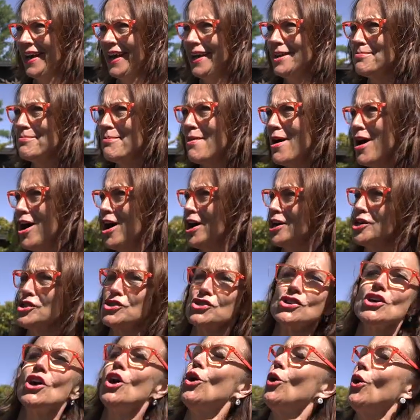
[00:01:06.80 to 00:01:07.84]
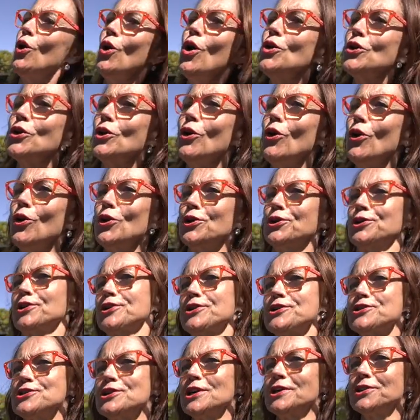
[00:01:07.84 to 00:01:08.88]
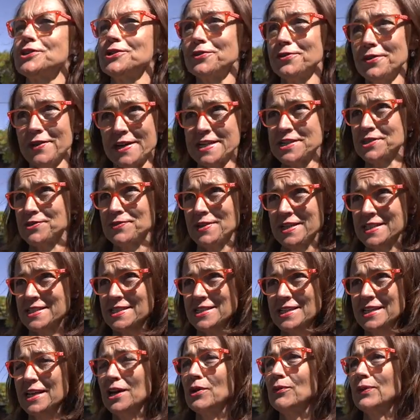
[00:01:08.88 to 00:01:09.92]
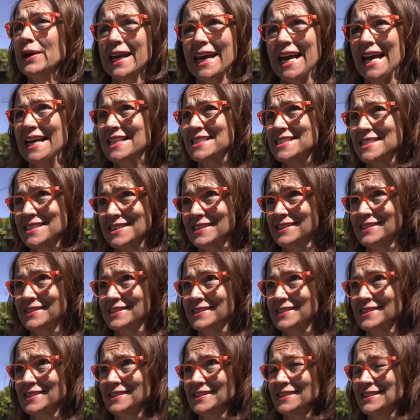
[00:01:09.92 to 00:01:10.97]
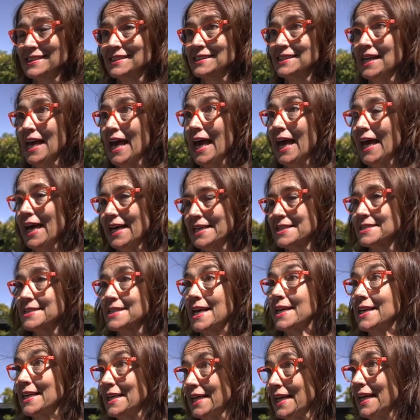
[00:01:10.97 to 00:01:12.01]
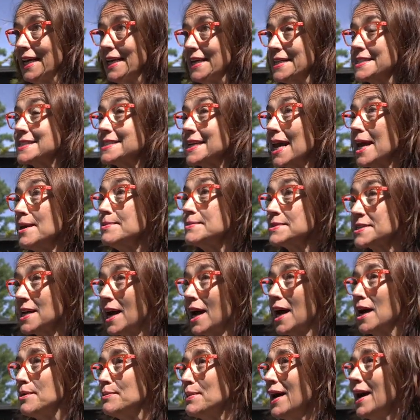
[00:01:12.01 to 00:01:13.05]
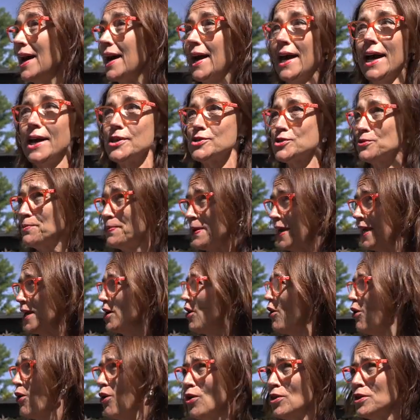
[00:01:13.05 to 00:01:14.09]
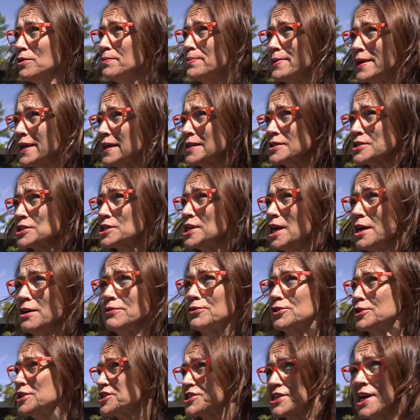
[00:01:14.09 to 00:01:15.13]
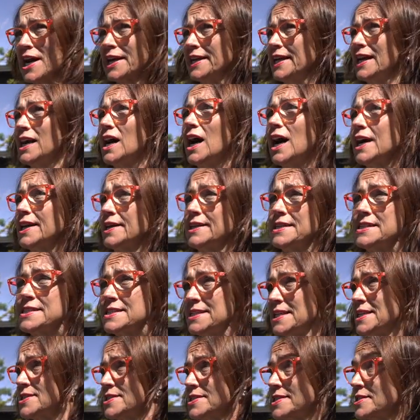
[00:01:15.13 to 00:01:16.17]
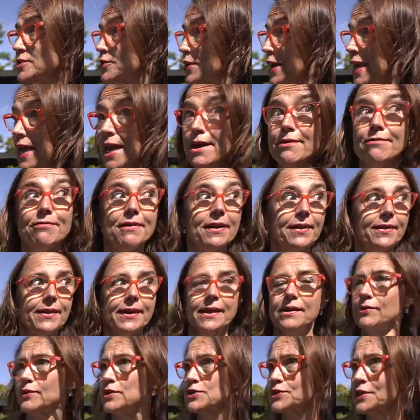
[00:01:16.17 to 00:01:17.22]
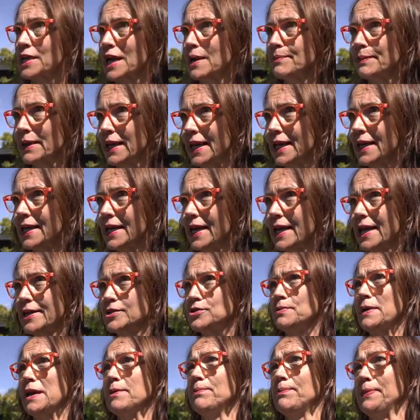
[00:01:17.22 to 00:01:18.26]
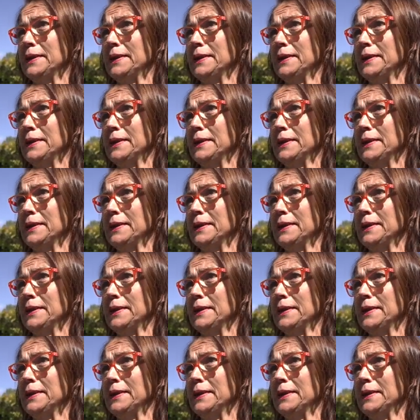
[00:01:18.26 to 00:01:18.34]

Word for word: In March, all the orders to restaurants were cancelled. And suddenly, in the same time, I had to pay all the bills for the starting gardening season. So everything was coming in, I had to pay